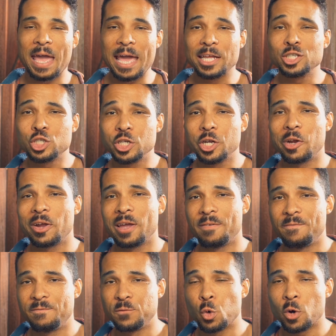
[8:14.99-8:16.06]
engineering and
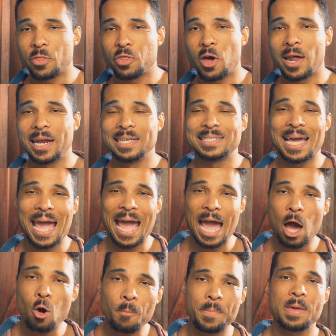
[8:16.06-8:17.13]
forethought into
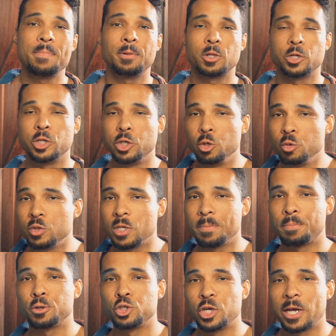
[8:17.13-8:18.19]
how people are using
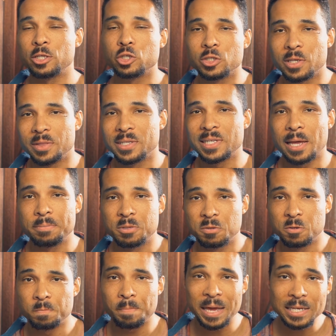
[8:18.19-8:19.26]
projectors and the types of
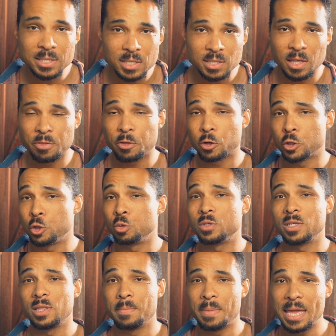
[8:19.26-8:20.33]
spaces that they're using
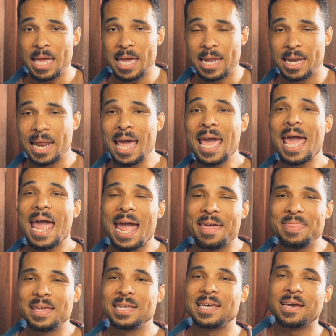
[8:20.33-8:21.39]
them in, and
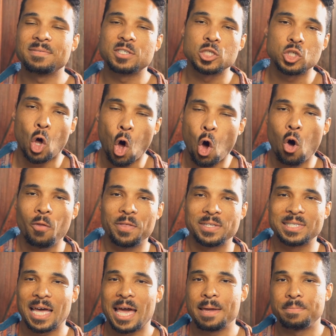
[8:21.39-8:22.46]
then gives us all the
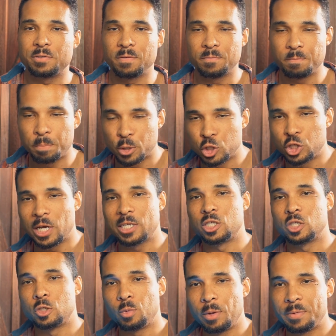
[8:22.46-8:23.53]
types of
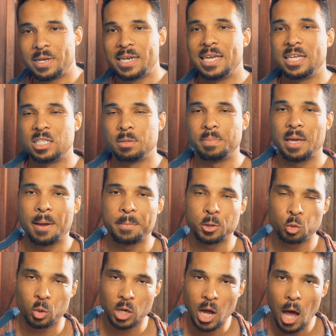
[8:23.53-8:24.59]
projectors we would need to be able
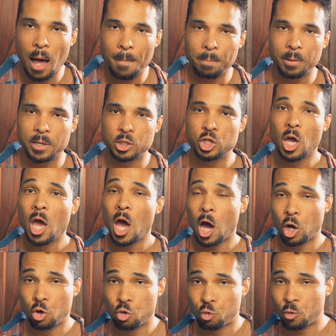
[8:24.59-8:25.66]
to accomplish a
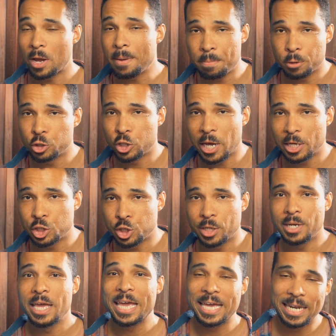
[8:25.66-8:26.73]
great projection
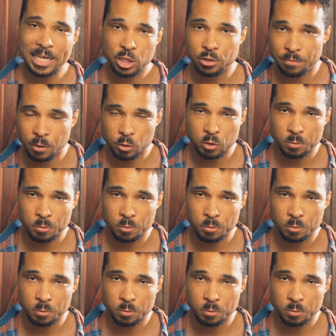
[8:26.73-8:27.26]
in each of those